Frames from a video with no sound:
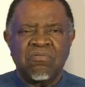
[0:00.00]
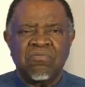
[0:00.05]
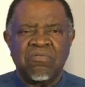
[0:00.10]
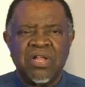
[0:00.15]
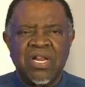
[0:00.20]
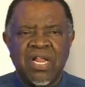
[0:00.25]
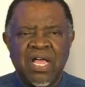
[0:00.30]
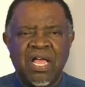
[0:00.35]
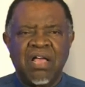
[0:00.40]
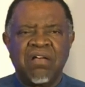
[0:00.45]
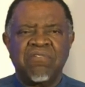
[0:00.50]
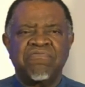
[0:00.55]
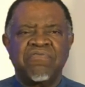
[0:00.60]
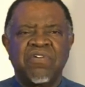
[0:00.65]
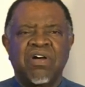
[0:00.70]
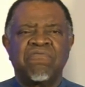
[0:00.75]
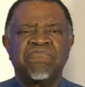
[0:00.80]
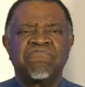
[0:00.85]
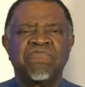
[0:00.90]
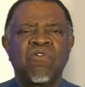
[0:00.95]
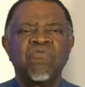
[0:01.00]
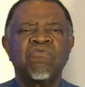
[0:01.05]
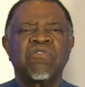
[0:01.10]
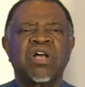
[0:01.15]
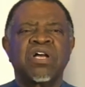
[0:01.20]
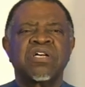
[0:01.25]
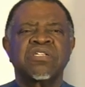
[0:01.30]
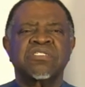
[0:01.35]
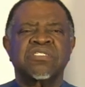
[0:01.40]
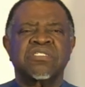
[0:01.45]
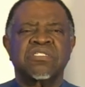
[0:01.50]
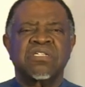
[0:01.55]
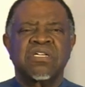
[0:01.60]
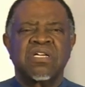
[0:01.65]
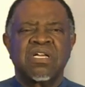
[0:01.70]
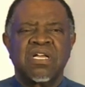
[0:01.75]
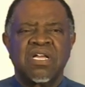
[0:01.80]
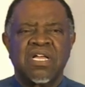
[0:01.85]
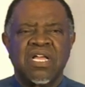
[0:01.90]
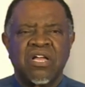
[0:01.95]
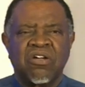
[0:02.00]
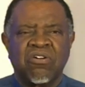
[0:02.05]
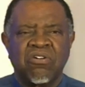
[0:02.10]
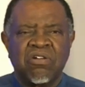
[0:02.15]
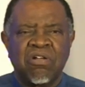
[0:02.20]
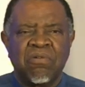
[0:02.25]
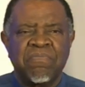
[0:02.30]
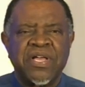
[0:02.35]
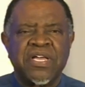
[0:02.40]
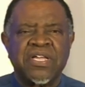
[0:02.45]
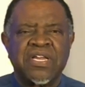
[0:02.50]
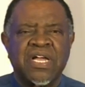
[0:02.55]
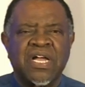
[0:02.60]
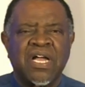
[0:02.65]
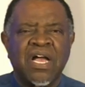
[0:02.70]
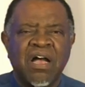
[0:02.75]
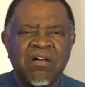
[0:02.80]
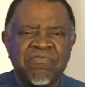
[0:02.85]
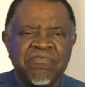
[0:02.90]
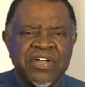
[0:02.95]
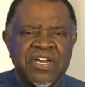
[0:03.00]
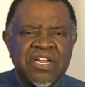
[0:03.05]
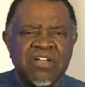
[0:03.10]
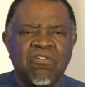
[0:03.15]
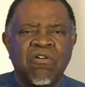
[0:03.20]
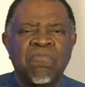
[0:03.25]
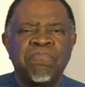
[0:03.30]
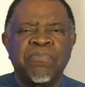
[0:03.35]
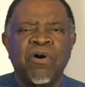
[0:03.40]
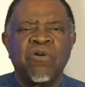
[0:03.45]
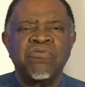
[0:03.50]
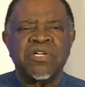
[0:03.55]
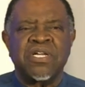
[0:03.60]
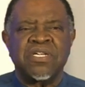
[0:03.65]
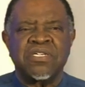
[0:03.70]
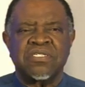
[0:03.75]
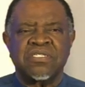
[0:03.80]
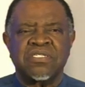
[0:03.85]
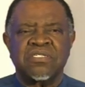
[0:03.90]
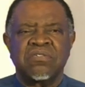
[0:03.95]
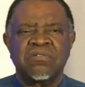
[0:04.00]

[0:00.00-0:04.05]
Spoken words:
will have a focused economic recovery component,